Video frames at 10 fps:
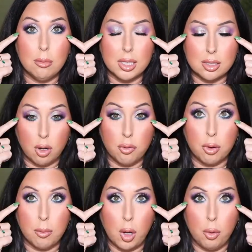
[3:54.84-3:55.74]
myself
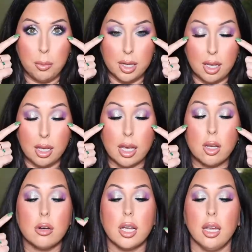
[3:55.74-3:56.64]
from opening
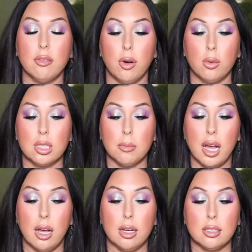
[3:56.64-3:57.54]
and creating folds in
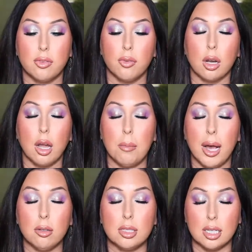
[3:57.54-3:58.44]
my eyes for
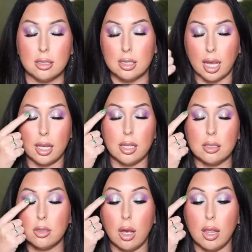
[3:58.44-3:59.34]
about 10
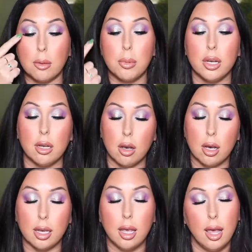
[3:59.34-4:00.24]
seconds. So I like put it
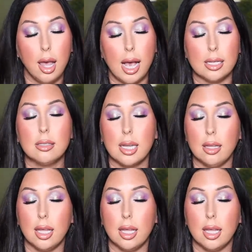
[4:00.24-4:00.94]
on, I stay